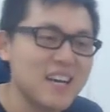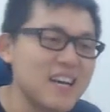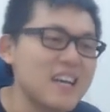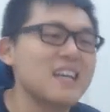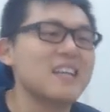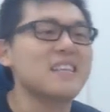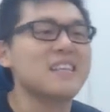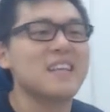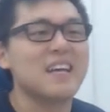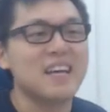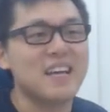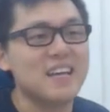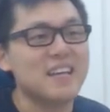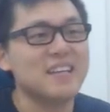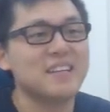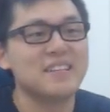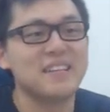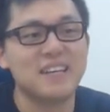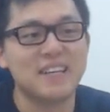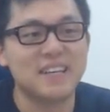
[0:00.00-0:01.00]
and
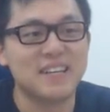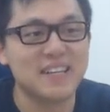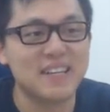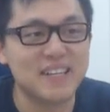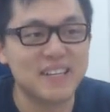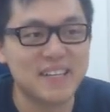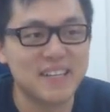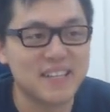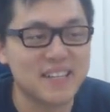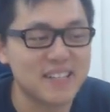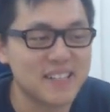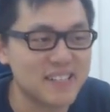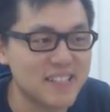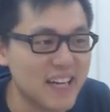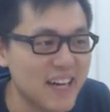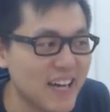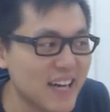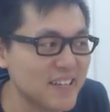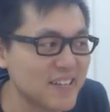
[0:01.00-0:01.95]
then, yeah,